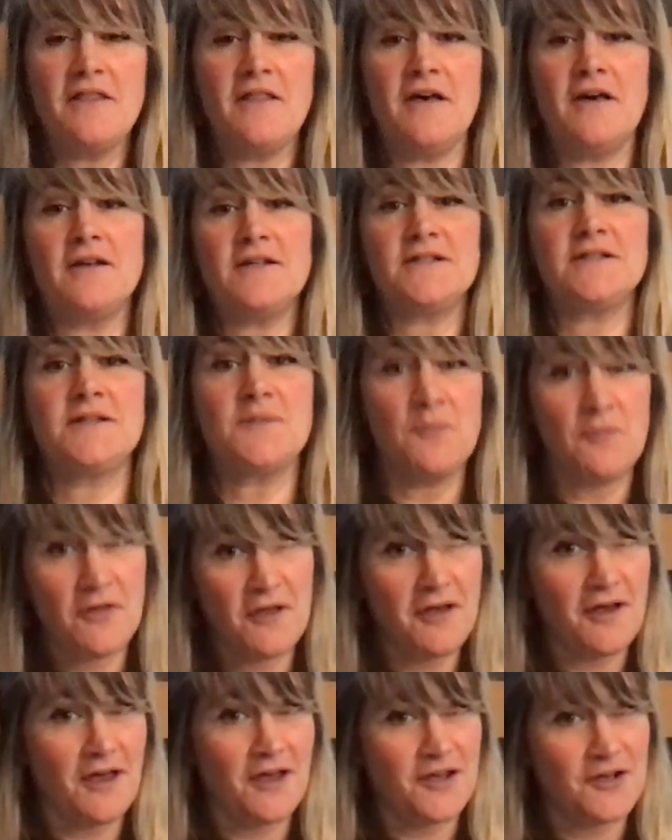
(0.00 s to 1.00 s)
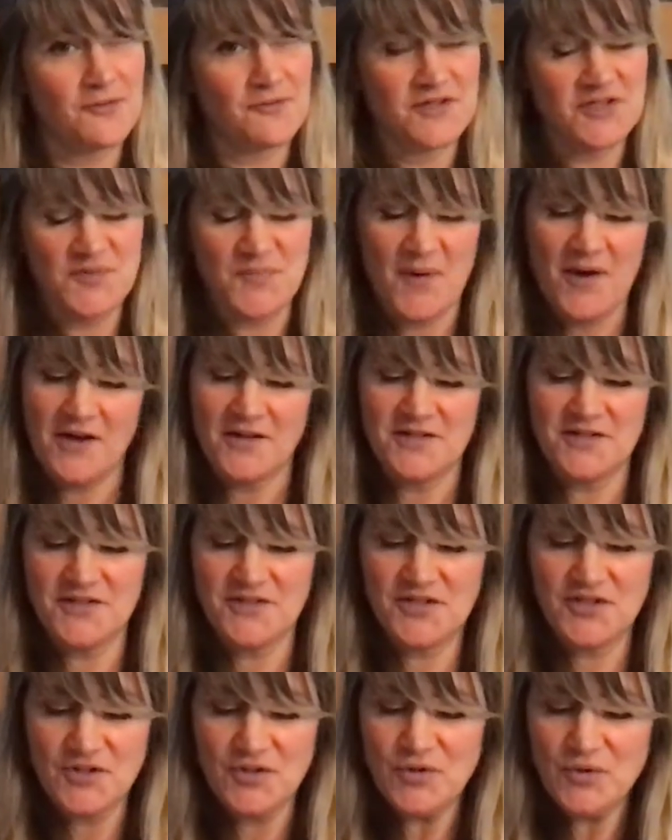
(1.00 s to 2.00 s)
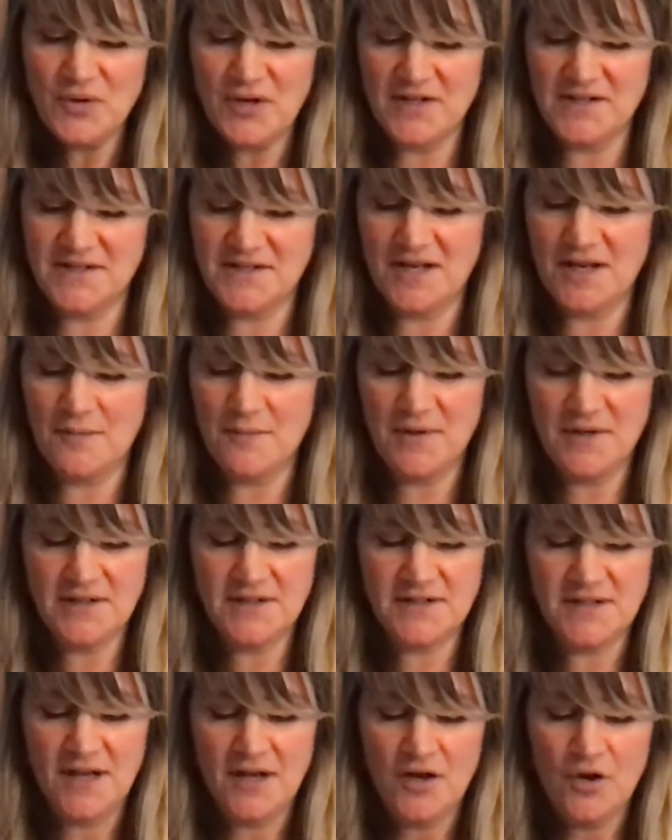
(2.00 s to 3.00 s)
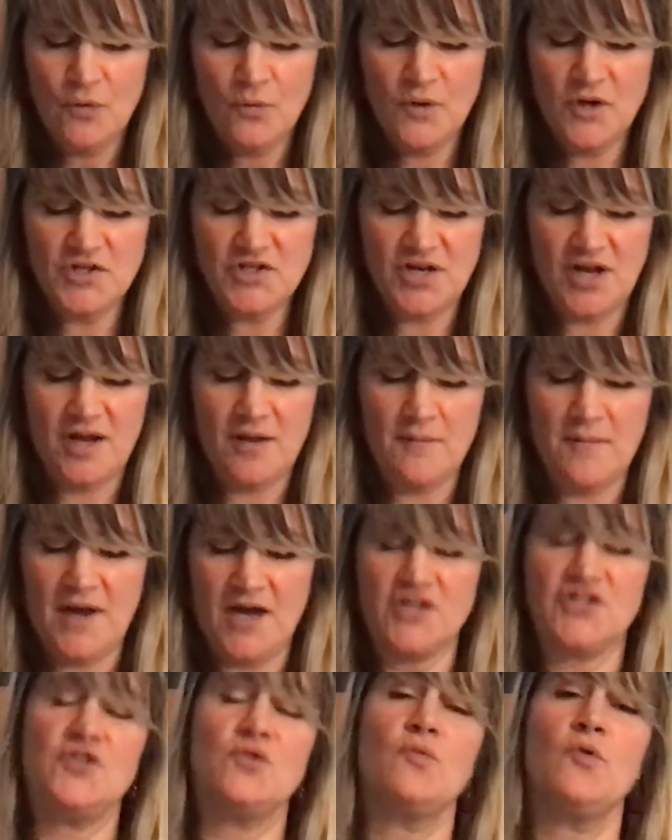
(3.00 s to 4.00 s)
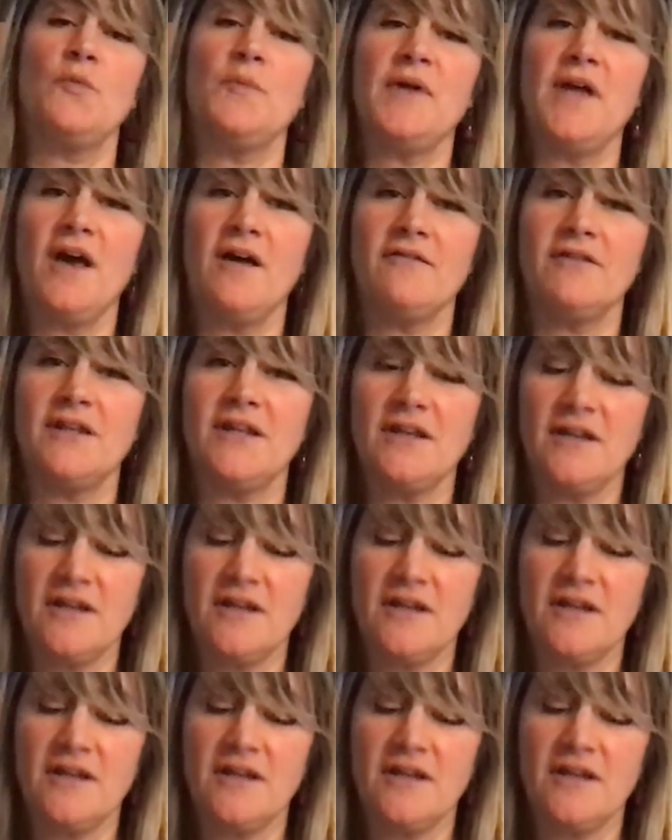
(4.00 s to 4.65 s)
the Something I Can Respond To assignment, which I imagine will be heavily